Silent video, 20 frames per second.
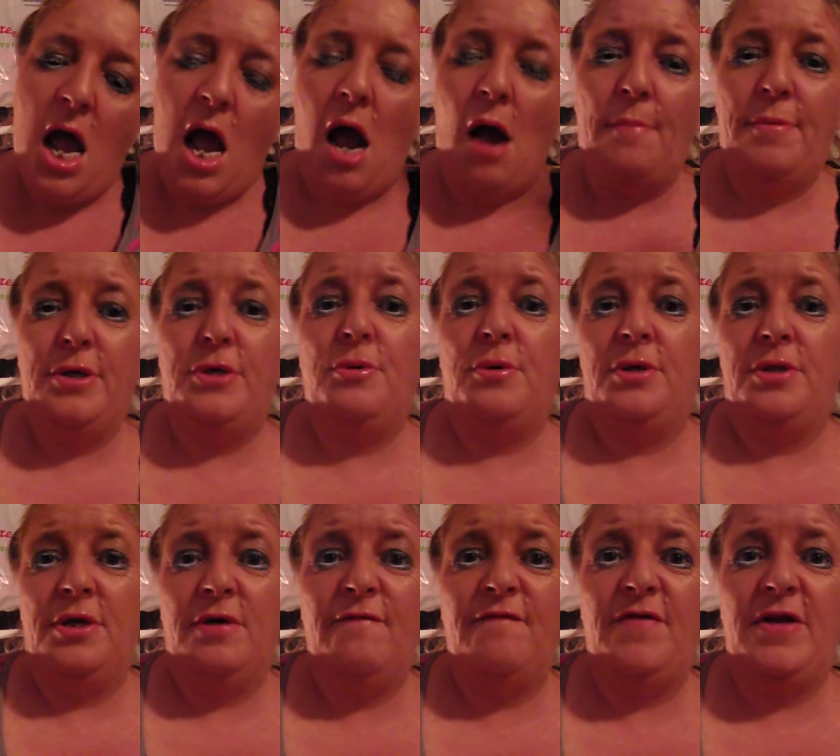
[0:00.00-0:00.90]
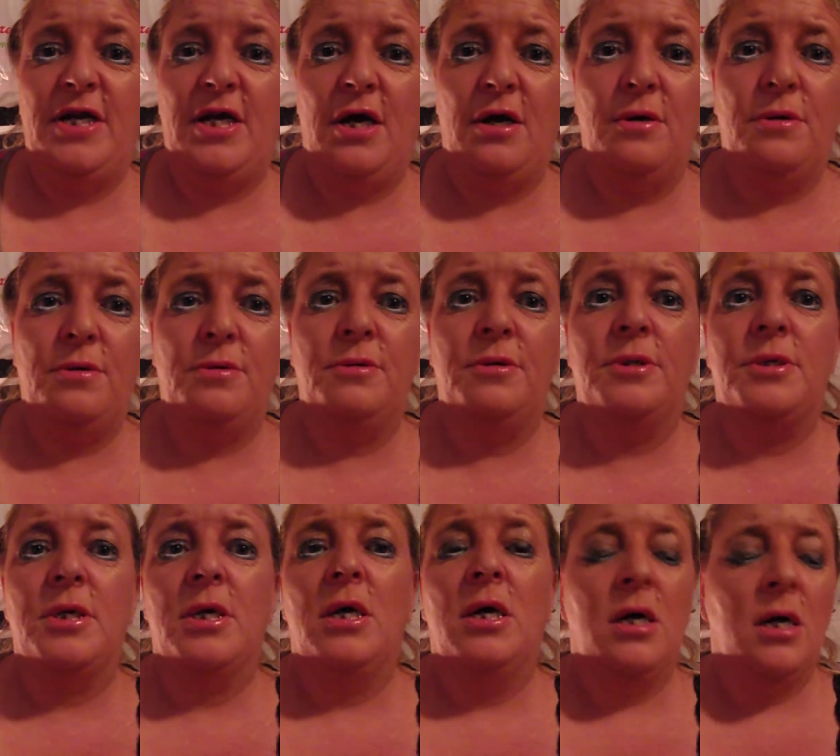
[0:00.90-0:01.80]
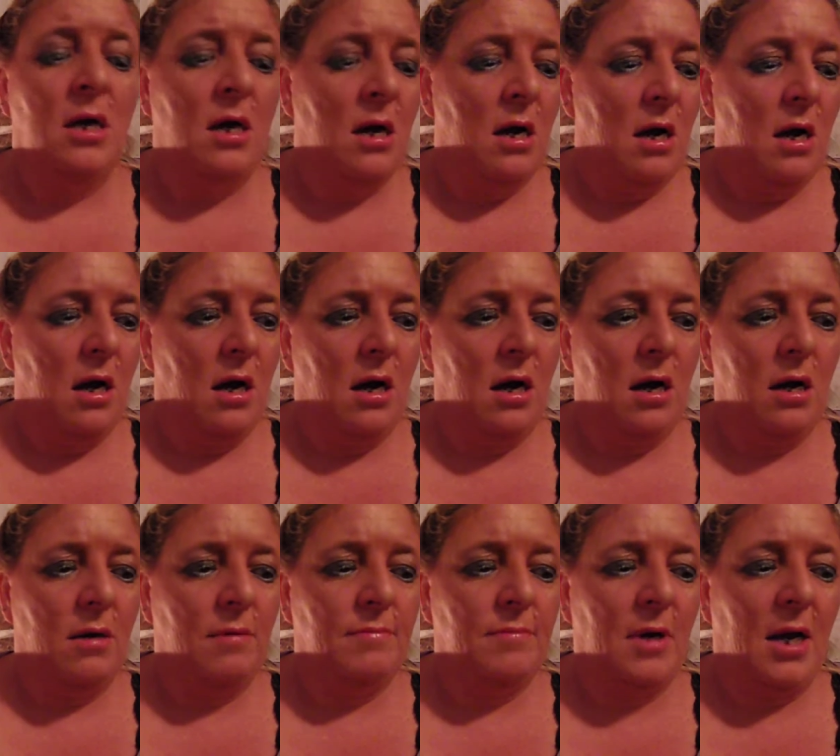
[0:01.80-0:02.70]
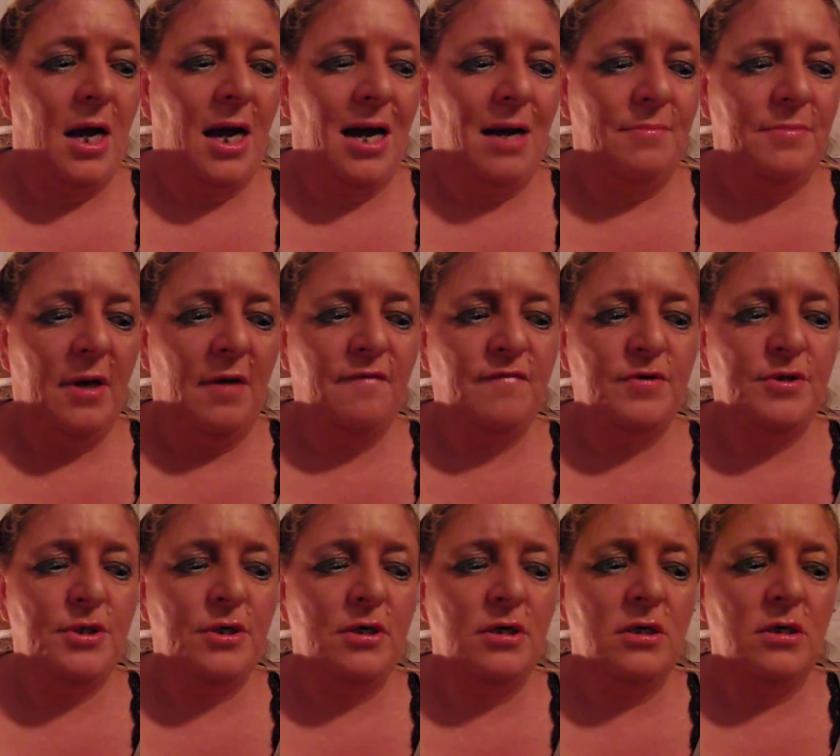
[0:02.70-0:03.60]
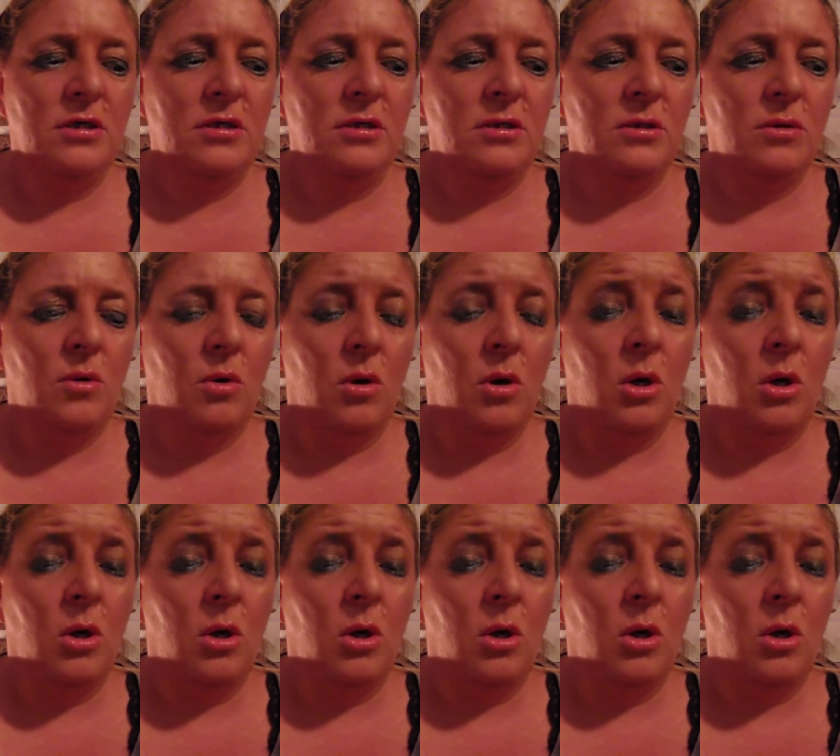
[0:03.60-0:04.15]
I'll be doing them videos. Um, I'm not for sure